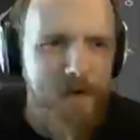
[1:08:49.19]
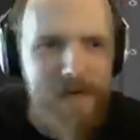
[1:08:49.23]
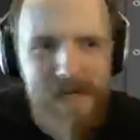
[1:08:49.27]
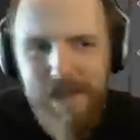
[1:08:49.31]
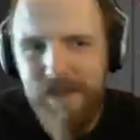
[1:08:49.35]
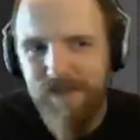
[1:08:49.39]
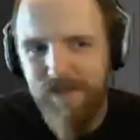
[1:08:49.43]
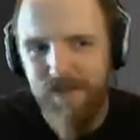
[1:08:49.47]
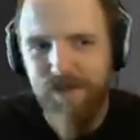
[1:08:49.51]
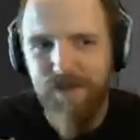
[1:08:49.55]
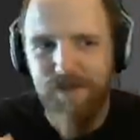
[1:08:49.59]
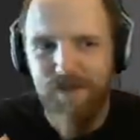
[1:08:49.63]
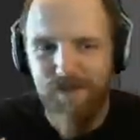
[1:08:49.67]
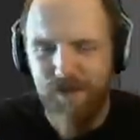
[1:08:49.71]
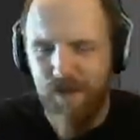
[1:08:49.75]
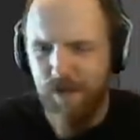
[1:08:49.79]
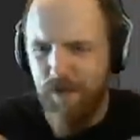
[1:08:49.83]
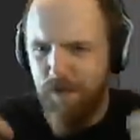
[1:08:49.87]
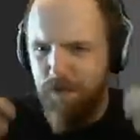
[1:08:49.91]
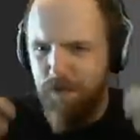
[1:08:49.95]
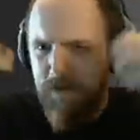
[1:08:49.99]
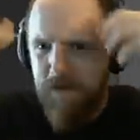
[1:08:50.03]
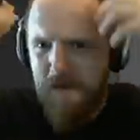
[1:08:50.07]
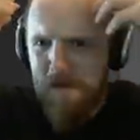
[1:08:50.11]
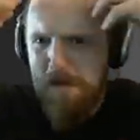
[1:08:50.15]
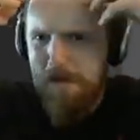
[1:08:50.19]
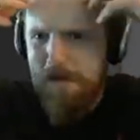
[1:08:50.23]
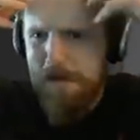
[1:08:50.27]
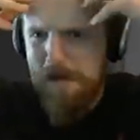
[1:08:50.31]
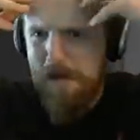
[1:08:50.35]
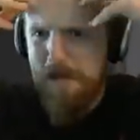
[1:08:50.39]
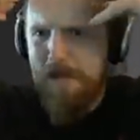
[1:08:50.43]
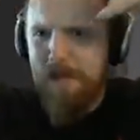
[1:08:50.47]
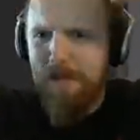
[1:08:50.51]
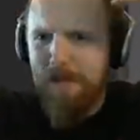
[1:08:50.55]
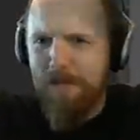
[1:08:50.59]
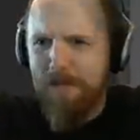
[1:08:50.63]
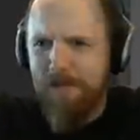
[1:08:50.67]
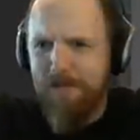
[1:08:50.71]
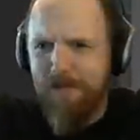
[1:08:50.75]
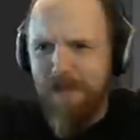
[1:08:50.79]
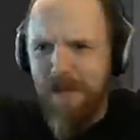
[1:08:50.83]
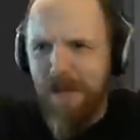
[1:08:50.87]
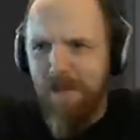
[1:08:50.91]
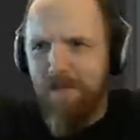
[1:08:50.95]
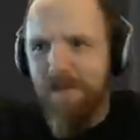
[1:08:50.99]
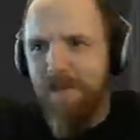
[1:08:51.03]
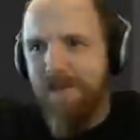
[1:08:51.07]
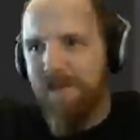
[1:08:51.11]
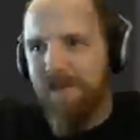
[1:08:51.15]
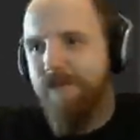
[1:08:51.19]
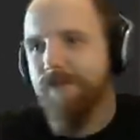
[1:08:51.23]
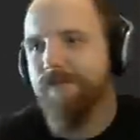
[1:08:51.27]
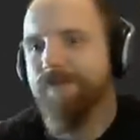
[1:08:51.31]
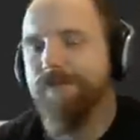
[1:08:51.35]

I just don't know. Damn it!